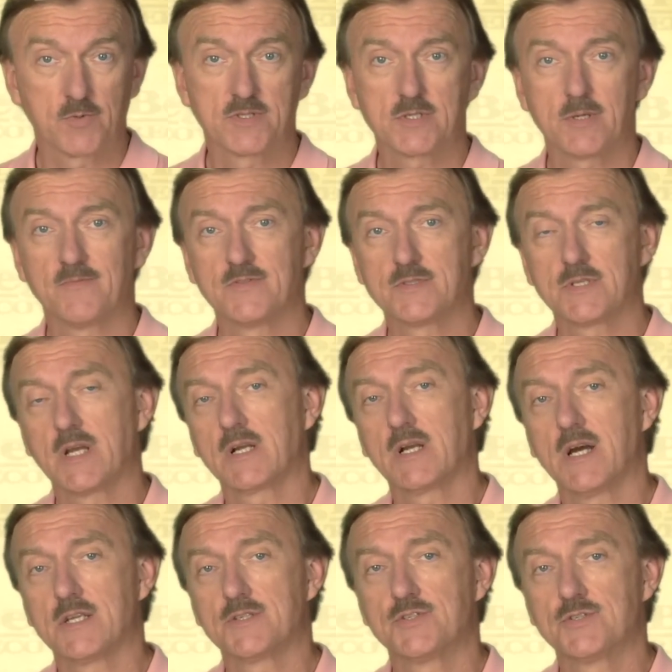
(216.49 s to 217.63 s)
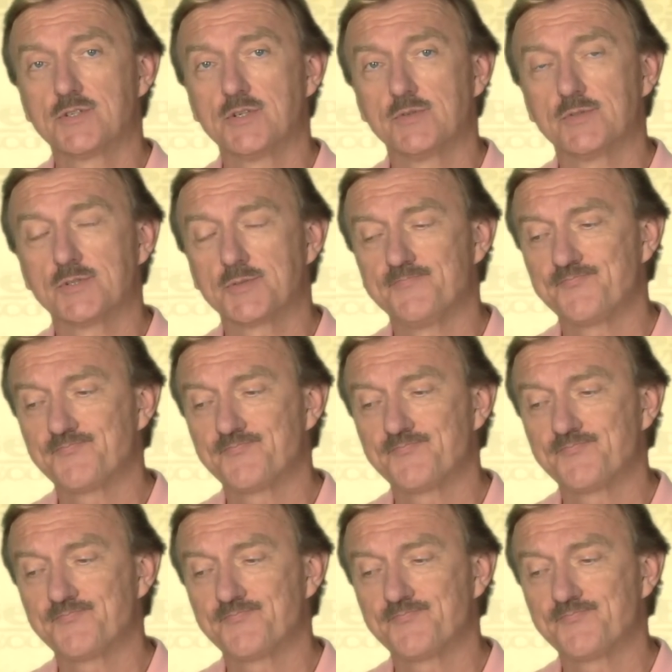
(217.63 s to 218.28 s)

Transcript: with some of his psychology students.